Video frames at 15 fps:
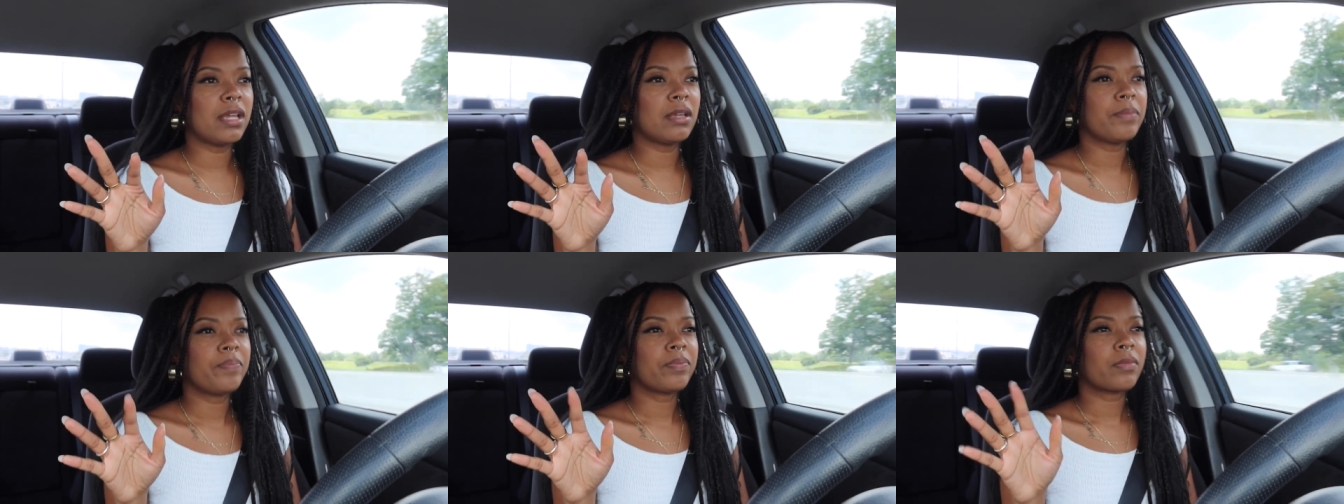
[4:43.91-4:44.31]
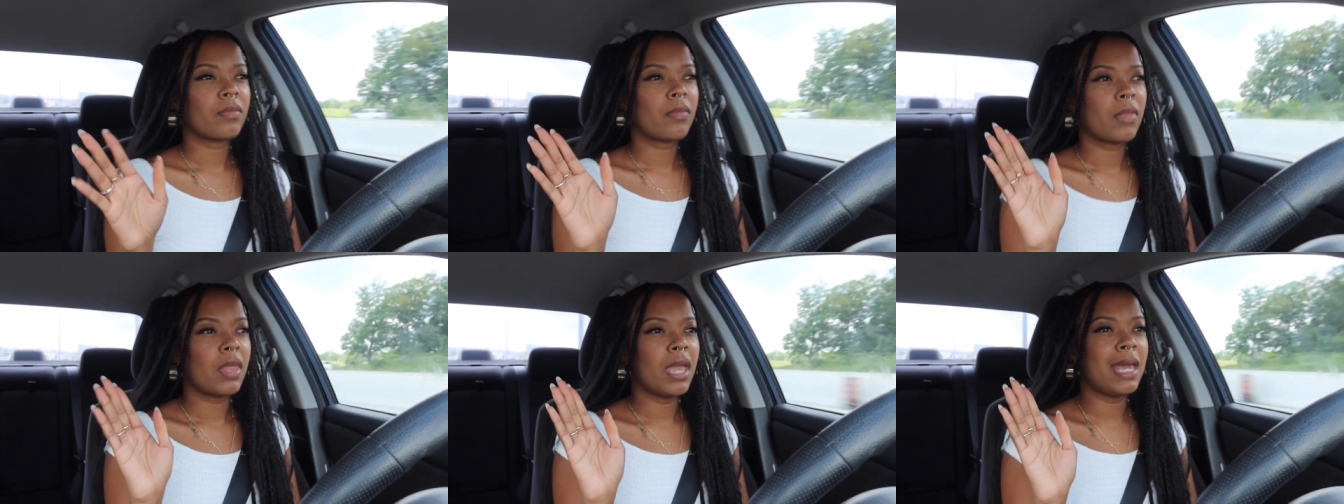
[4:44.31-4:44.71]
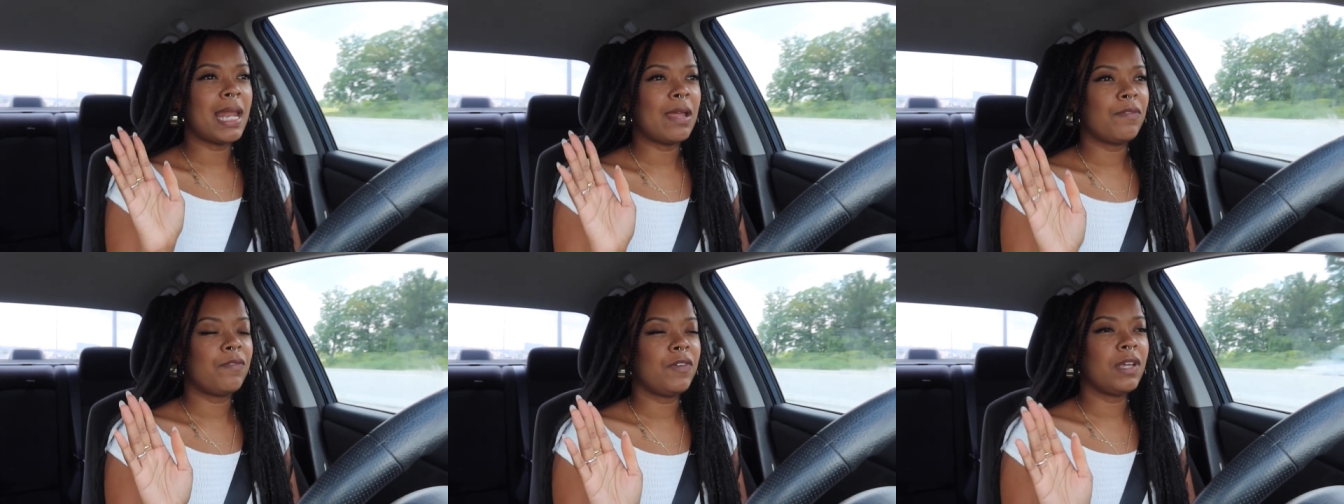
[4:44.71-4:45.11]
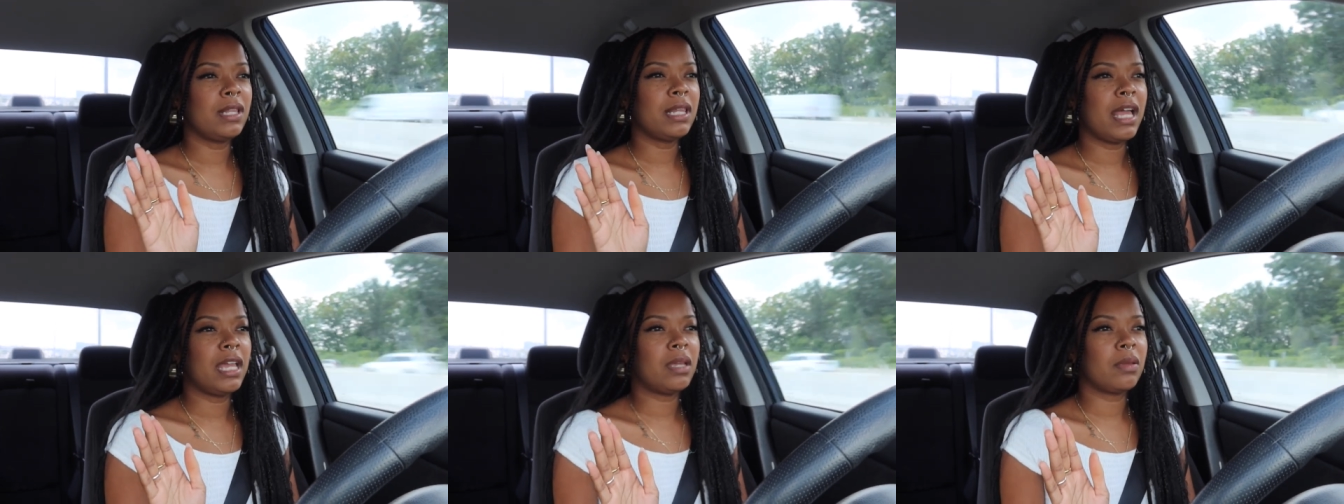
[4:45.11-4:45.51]
And I feel
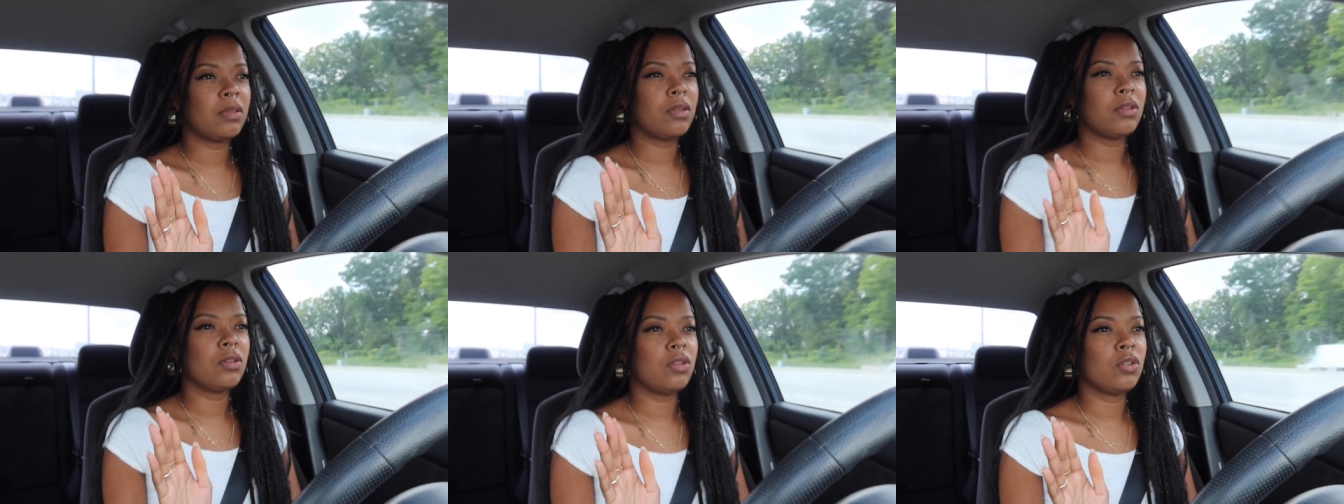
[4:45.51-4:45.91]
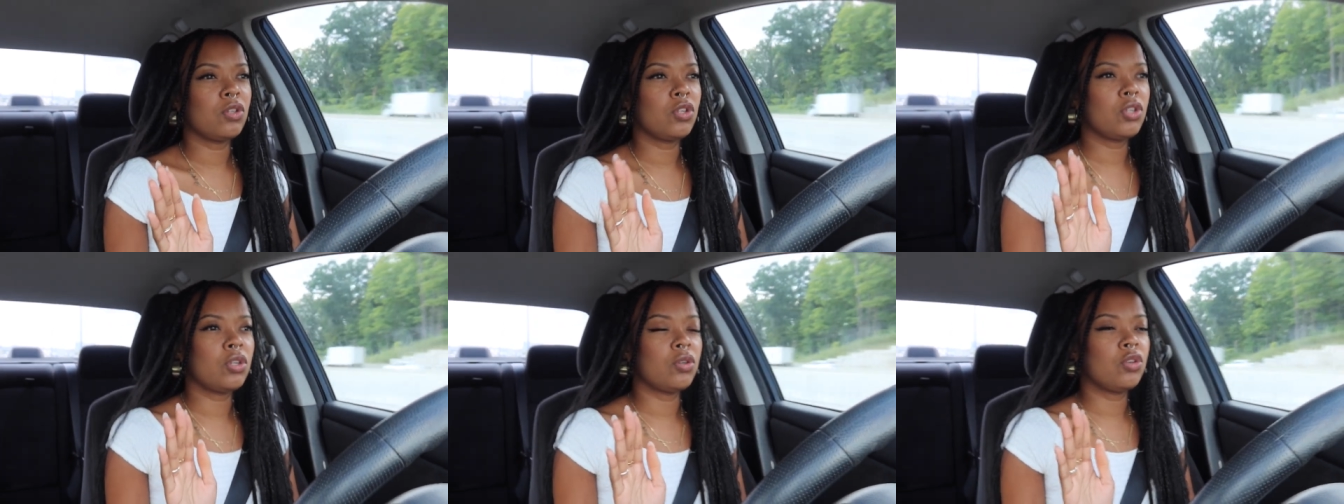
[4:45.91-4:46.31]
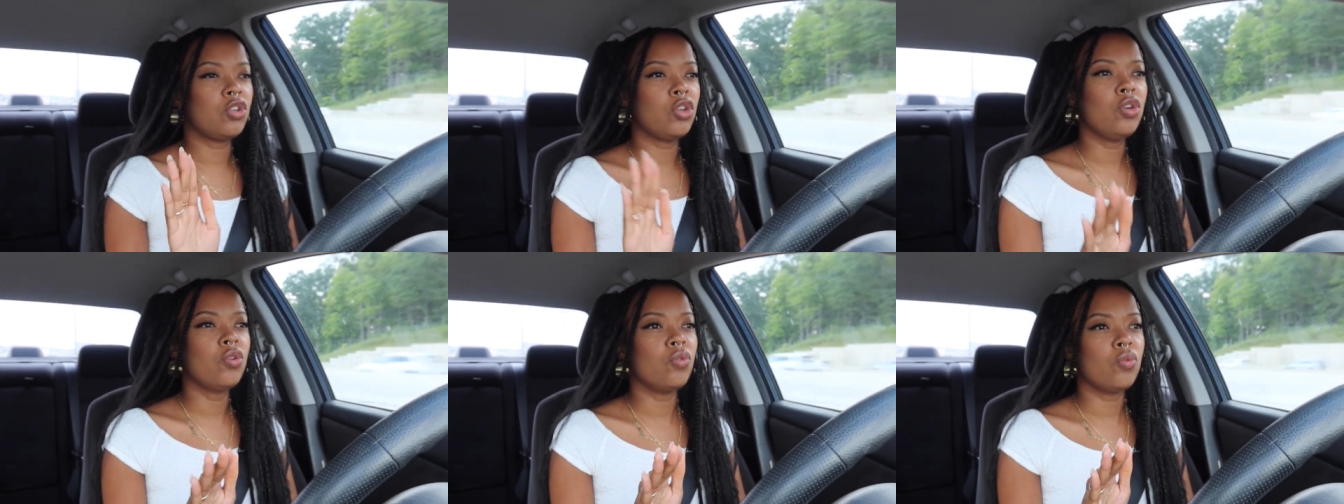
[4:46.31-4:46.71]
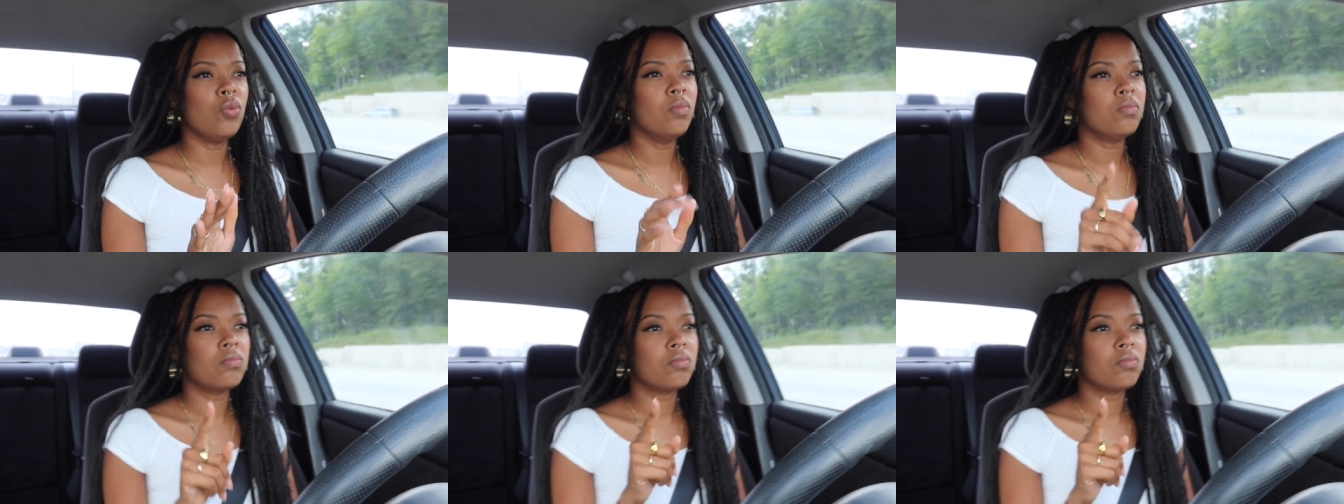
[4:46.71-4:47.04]
like you